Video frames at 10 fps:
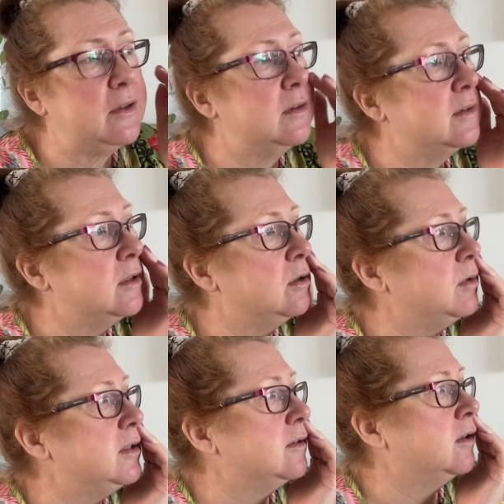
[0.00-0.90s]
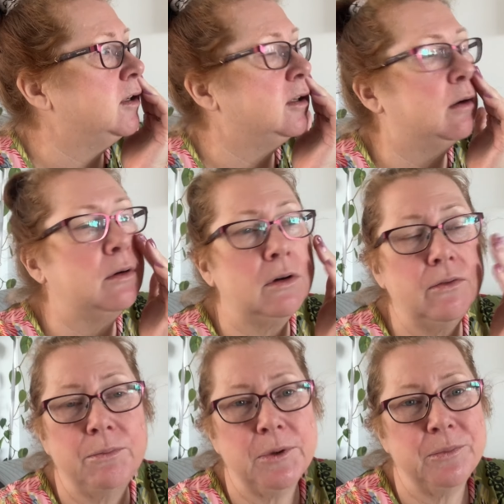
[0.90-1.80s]
there's no reason I know
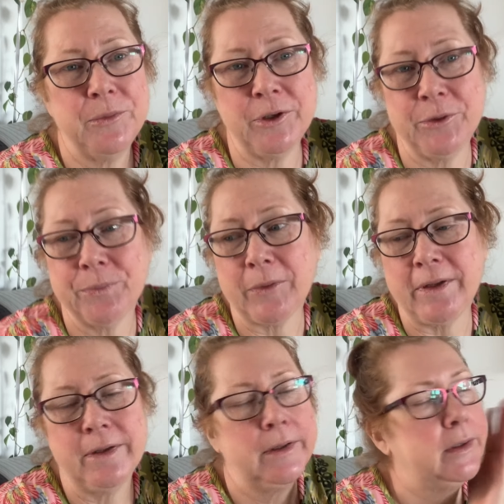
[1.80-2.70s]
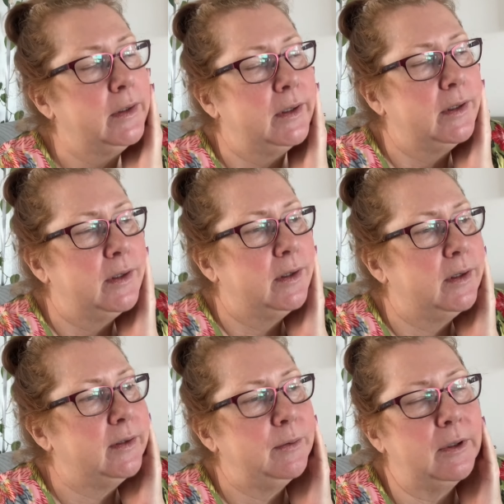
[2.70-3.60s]
of, but you know,
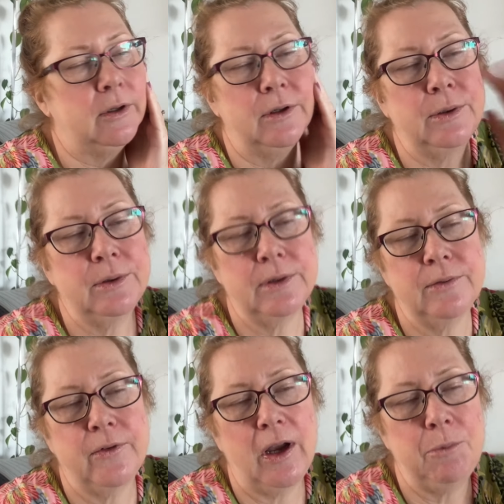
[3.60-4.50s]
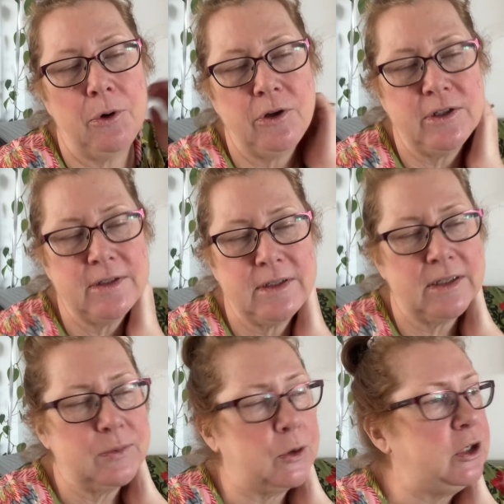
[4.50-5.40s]
as we know, fibro just
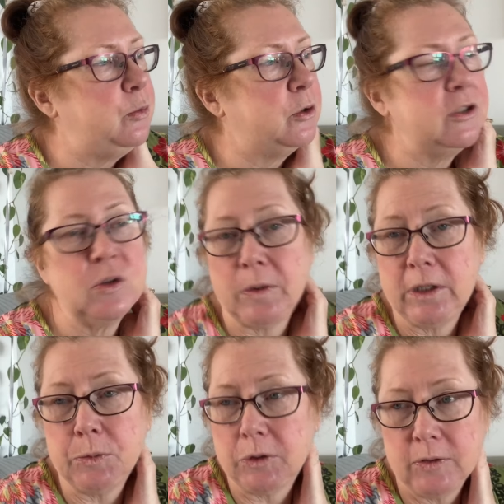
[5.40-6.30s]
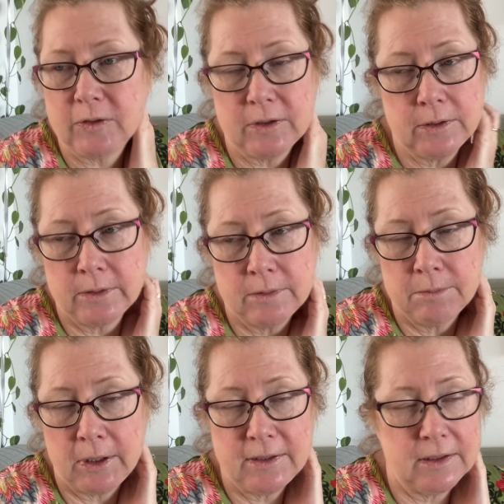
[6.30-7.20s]
does what it wants, when it wants, and
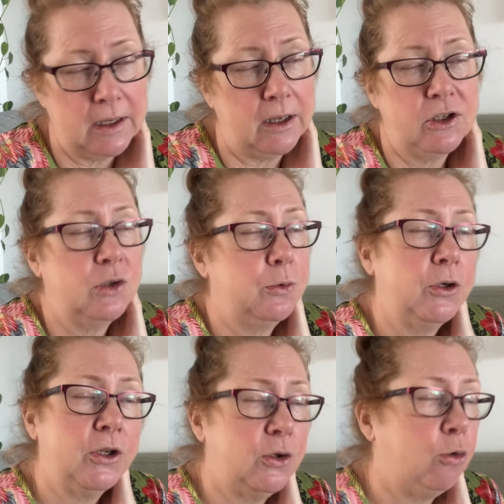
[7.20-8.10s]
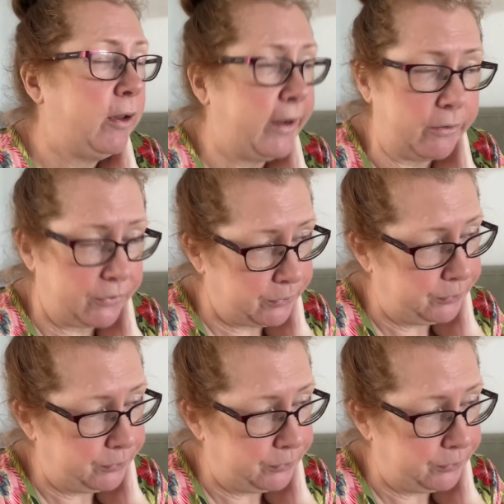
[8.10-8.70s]
makes it hard to work it all out.